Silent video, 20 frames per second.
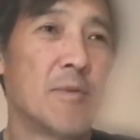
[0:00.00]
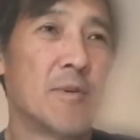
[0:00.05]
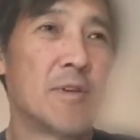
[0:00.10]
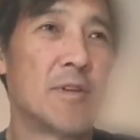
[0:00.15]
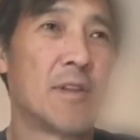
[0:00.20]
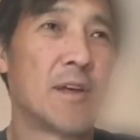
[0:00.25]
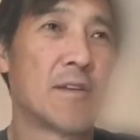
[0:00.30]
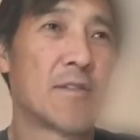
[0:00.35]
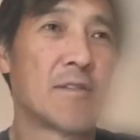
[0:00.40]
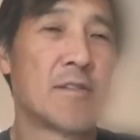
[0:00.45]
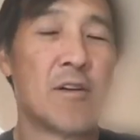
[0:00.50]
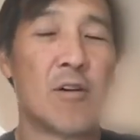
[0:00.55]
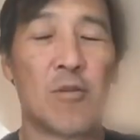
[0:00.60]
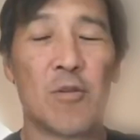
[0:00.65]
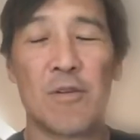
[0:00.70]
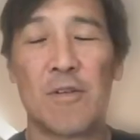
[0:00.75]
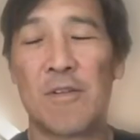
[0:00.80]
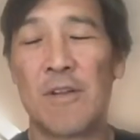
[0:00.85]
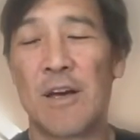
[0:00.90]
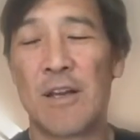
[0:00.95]
that's
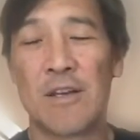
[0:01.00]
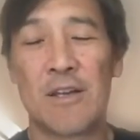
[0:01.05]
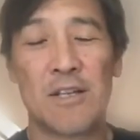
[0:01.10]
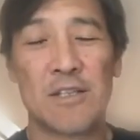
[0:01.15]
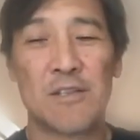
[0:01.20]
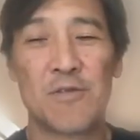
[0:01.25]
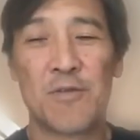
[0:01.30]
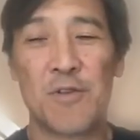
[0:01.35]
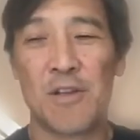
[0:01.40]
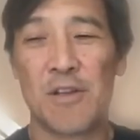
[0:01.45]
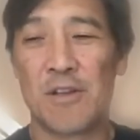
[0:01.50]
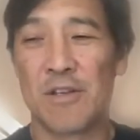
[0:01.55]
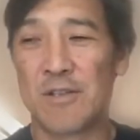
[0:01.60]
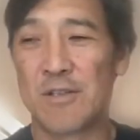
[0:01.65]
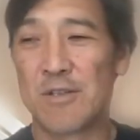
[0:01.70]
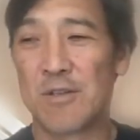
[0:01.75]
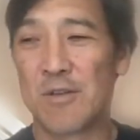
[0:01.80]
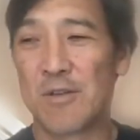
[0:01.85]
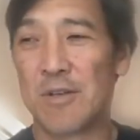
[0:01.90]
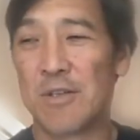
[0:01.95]
always not a nice feeling.
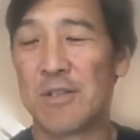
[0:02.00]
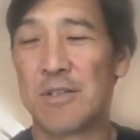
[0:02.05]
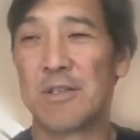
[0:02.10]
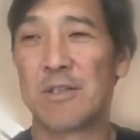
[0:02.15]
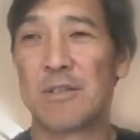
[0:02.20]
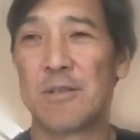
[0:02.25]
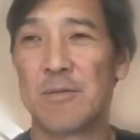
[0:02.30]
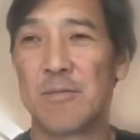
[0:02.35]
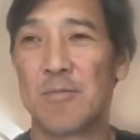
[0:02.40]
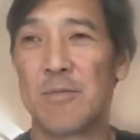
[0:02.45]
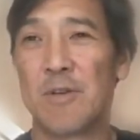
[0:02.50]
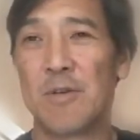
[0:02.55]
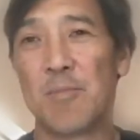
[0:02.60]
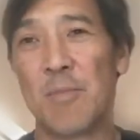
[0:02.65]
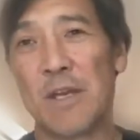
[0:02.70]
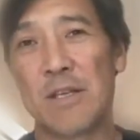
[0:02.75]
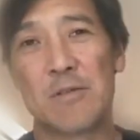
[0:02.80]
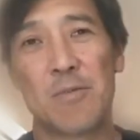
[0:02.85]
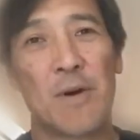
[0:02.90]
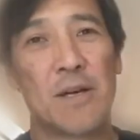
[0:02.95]
So it
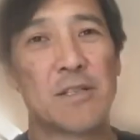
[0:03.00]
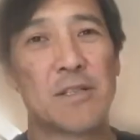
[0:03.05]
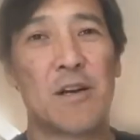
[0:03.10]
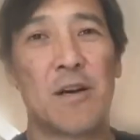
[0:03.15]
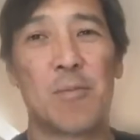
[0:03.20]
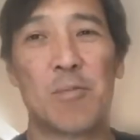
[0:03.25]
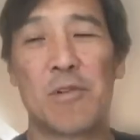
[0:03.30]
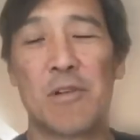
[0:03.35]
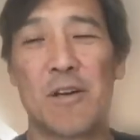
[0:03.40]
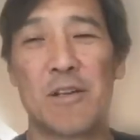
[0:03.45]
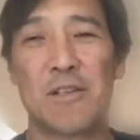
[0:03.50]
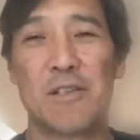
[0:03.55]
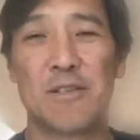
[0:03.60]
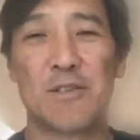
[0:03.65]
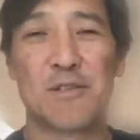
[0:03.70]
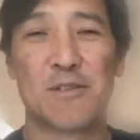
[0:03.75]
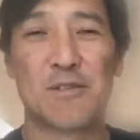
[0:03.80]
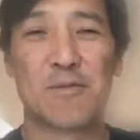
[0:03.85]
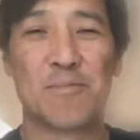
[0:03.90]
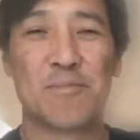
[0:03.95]
makes my job a lot
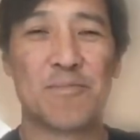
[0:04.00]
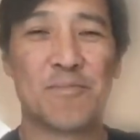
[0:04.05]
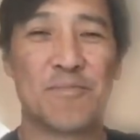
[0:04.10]
easier.